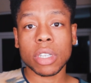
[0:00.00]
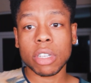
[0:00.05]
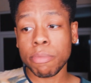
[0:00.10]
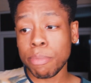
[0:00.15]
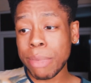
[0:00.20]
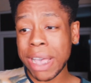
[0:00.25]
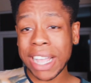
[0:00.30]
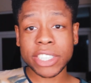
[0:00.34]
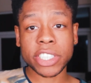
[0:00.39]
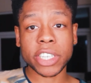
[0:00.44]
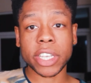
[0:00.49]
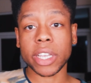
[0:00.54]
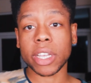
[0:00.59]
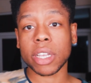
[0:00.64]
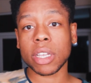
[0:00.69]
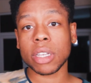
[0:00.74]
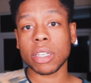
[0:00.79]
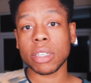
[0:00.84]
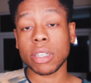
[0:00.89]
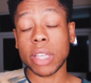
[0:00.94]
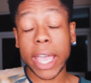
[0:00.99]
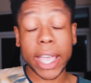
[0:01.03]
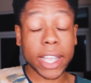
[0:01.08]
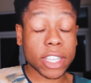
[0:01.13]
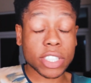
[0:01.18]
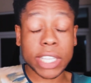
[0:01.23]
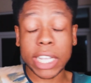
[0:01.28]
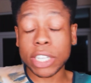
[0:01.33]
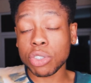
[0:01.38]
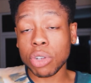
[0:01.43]
magic,
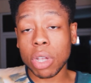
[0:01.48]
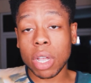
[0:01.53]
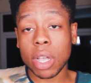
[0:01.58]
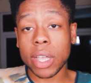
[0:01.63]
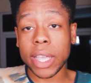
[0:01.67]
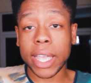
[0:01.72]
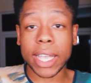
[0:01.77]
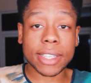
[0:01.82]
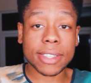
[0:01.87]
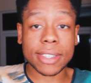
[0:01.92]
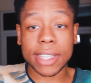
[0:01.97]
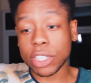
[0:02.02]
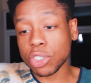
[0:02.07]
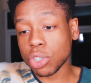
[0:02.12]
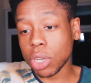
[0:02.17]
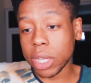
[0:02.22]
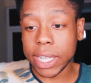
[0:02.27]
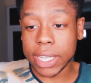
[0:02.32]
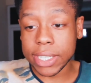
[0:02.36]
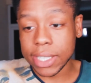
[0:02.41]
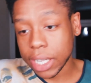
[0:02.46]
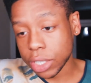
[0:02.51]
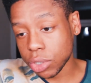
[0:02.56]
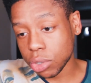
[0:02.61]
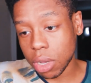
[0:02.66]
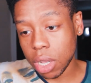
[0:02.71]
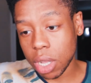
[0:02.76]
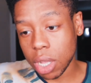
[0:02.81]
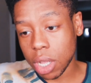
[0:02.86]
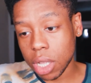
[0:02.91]
etc., etc.,
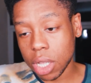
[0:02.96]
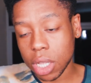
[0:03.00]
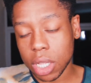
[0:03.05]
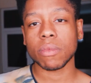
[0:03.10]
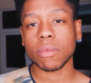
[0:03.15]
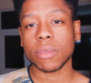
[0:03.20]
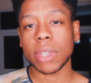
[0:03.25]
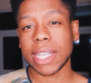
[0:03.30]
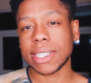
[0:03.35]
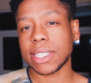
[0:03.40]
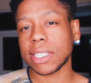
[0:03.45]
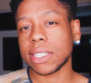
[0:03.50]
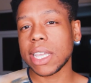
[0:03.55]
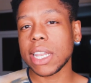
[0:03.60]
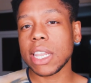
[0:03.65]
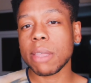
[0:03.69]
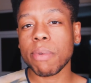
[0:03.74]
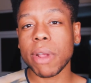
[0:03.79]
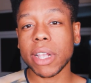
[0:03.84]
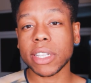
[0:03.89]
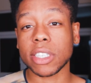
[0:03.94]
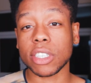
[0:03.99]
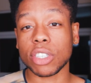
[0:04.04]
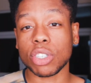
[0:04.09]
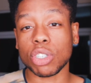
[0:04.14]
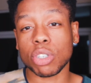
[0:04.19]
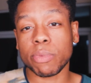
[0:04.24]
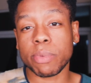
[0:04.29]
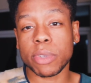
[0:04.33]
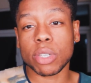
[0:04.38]
etc. As a daily
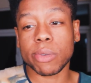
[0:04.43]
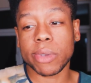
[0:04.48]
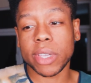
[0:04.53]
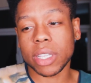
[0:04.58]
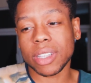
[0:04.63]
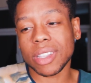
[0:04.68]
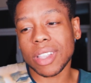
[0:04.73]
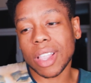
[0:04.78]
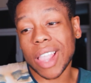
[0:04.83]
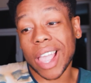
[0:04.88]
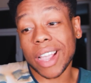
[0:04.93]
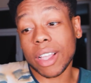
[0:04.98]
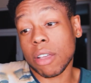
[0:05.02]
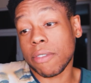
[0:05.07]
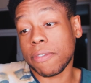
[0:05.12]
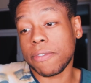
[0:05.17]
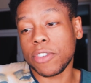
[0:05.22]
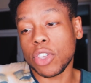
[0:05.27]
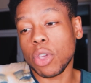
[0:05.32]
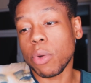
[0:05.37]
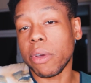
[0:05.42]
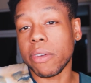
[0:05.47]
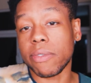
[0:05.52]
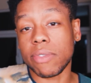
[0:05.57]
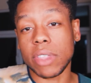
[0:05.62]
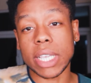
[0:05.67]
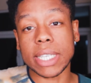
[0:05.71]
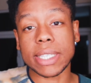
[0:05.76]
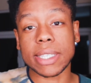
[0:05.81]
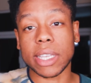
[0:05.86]
practice, you should be doing a few of
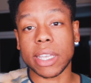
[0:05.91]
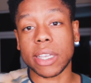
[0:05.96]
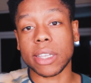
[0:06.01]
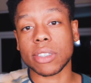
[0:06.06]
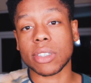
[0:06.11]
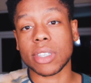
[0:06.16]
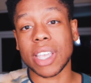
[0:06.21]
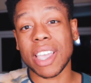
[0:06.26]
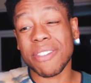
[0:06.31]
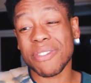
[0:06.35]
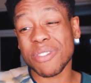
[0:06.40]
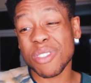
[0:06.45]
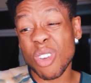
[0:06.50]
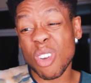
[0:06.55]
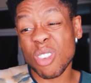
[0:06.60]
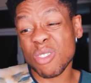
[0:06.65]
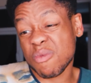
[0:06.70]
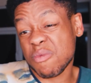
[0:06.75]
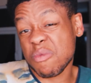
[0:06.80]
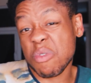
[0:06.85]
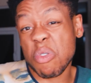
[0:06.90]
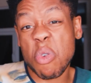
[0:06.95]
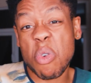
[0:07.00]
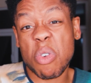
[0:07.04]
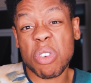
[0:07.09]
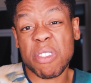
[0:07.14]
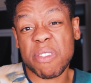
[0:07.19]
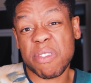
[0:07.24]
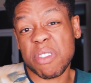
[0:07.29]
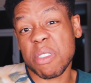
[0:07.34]
these things, if not
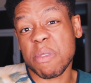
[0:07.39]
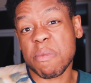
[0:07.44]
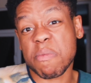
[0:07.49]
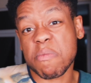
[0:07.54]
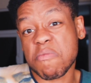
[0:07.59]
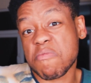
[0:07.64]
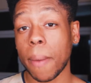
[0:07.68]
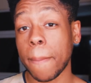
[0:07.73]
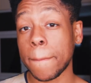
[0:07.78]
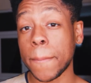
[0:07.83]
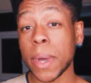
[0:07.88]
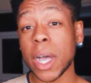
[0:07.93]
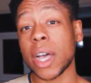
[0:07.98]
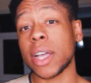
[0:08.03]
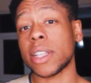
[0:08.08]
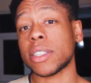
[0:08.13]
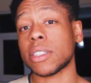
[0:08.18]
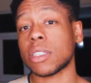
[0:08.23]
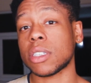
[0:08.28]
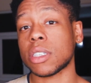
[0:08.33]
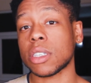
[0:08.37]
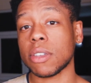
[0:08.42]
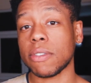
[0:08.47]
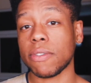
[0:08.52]
all of them. But